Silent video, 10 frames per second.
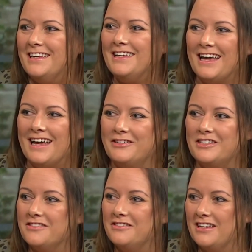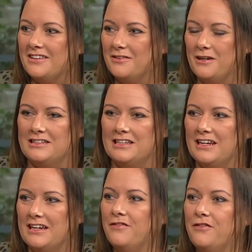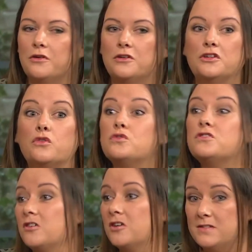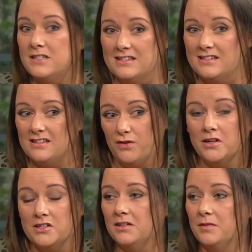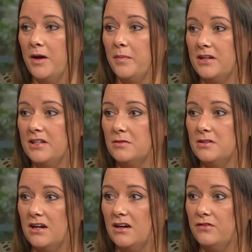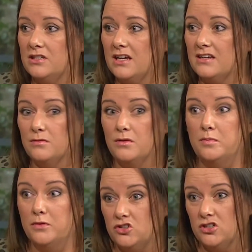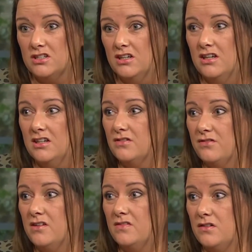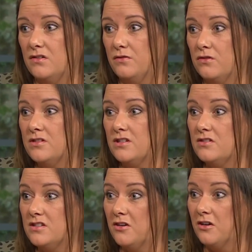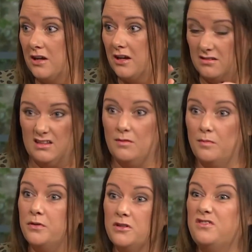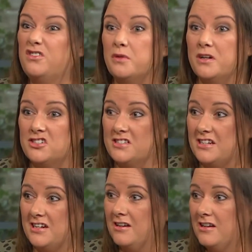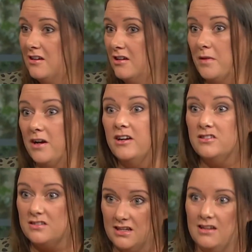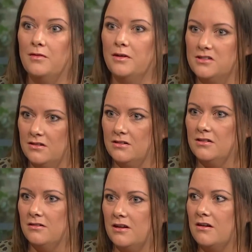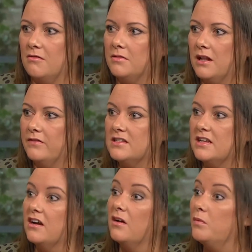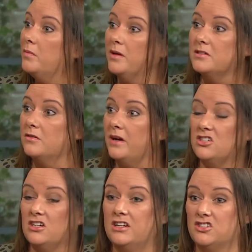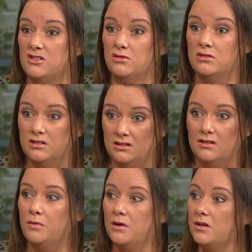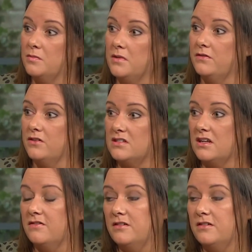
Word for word: Yeah, we do, yeah. So we kind of, if you, your own circumstances, if you want to pop it into it there, if you text the word budget to 50400, put a few questions there. You married, you single, what's your, your income levels there? And we'll be able to come back to you and let you know what it would mean for yourself.